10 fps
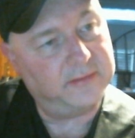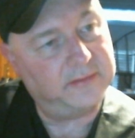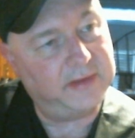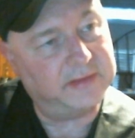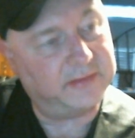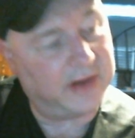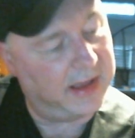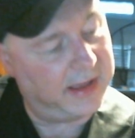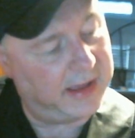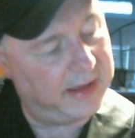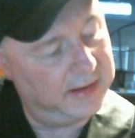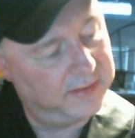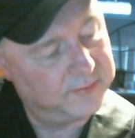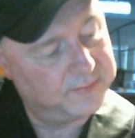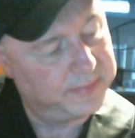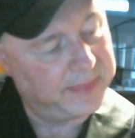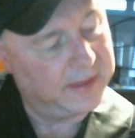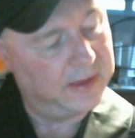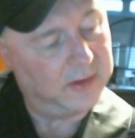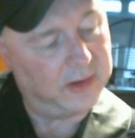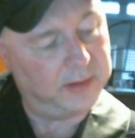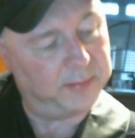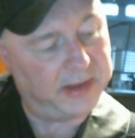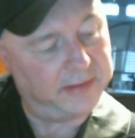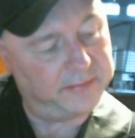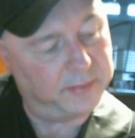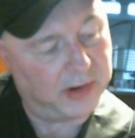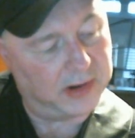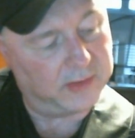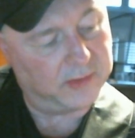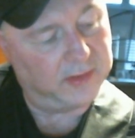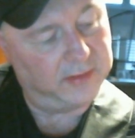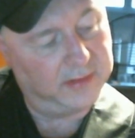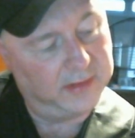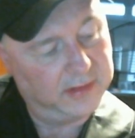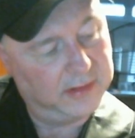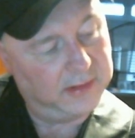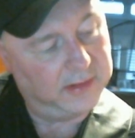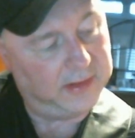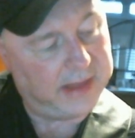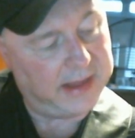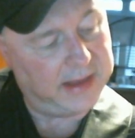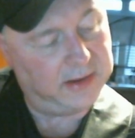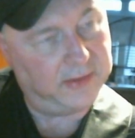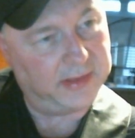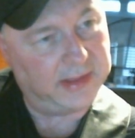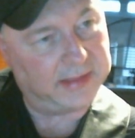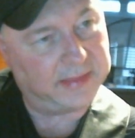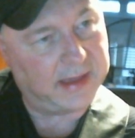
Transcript: your C triad. Or you play it as a bar chord, you can do it like